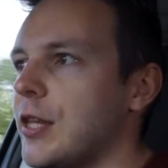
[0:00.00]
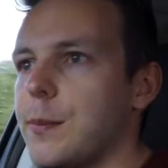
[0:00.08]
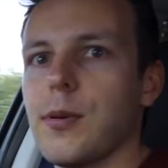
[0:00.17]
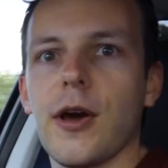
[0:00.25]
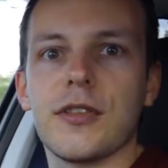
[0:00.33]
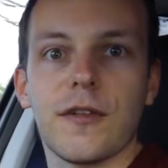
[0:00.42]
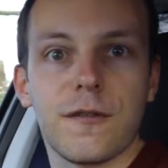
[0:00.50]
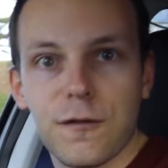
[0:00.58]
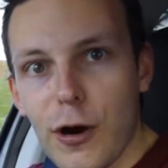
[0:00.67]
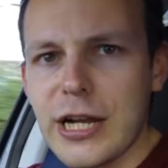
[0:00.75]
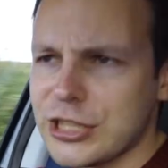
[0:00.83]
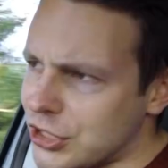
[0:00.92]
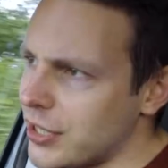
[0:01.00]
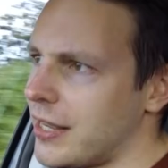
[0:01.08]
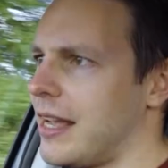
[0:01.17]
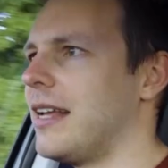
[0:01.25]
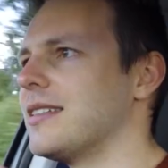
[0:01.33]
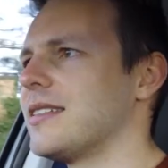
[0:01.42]
You plug the fridge
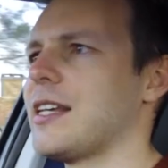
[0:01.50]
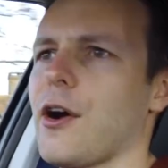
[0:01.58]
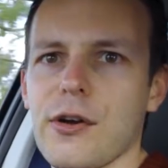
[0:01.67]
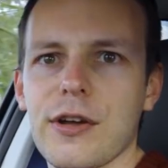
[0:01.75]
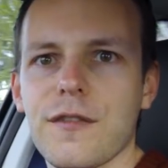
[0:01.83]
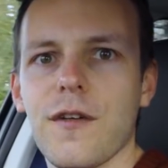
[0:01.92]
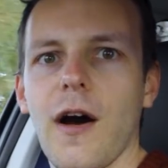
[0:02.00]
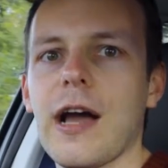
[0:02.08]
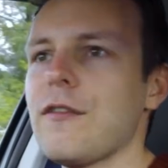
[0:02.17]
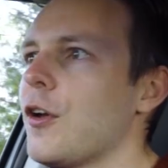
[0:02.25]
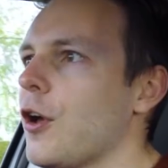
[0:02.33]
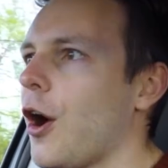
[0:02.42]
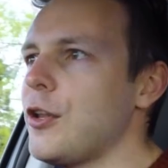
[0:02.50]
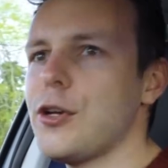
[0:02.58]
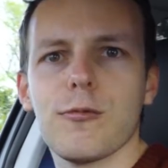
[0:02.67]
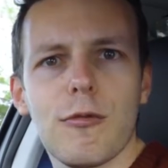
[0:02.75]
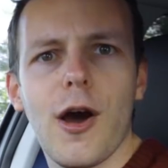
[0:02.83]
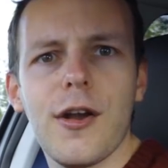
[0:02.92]
into the Ioniq 5 and you
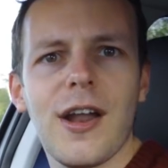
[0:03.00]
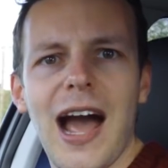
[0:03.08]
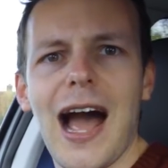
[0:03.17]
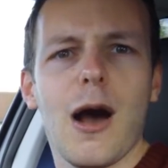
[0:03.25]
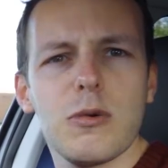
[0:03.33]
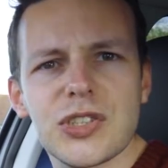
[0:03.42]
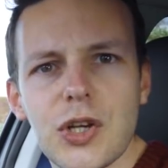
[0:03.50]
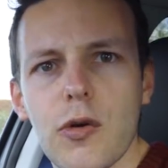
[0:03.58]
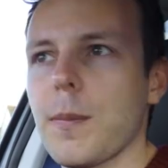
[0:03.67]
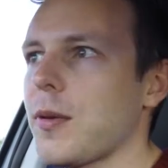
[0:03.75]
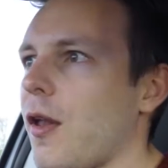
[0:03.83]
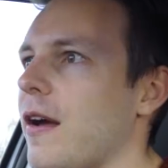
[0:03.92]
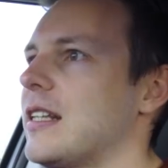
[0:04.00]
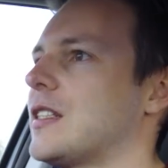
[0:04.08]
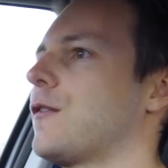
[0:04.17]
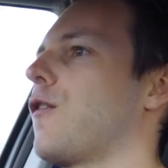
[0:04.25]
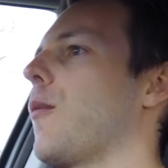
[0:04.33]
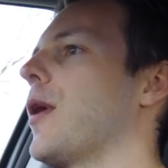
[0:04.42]
can run a household appliance
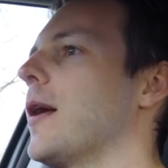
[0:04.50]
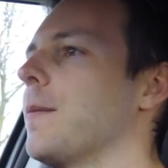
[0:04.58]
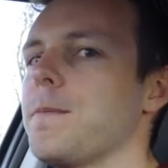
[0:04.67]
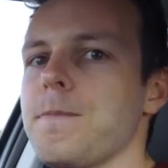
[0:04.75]
from it.